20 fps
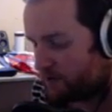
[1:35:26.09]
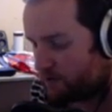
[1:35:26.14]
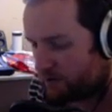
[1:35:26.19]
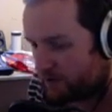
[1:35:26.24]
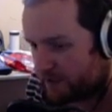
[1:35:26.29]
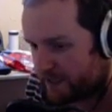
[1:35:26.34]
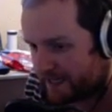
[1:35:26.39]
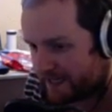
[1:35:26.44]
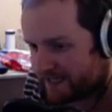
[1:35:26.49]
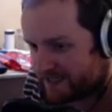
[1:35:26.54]

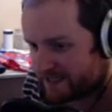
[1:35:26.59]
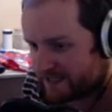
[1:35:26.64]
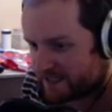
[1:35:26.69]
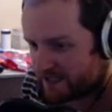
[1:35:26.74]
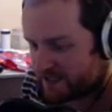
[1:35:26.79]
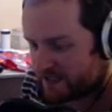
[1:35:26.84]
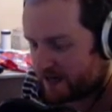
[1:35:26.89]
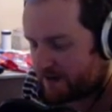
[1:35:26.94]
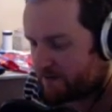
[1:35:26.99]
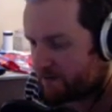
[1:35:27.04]
all and
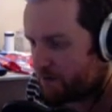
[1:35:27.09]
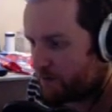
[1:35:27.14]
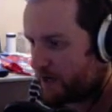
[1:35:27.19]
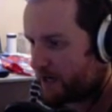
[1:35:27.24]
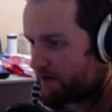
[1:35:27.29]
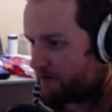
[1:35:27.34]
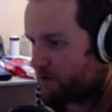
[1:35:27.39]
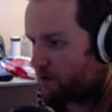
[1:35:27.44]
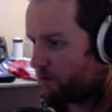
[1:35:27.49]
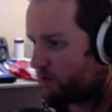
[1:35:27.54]
exists
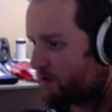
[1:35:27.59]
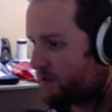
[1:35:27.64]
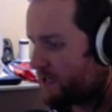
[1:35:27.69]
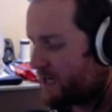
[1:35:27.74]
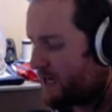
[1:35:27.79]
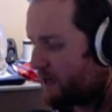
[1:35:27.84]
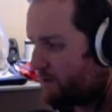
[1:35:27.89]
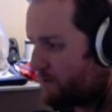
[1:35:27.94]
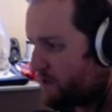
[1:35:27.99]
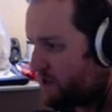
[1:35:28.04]
everywhere at all
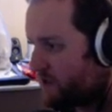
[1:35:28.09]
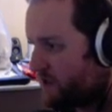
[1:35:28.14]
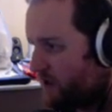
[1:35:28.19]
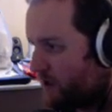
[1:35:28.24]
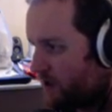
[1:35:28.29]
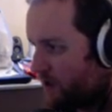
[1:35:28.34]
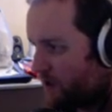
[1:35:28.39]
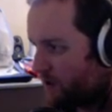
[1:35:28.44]
times